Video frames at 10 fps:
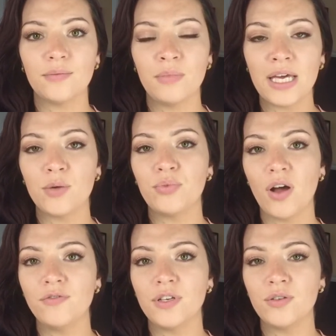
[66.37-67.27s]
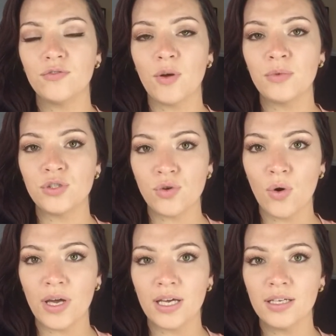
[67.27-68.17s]
make a profit from a
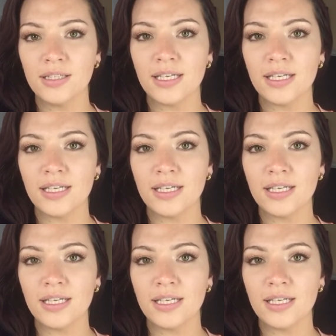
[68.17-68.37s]
drawing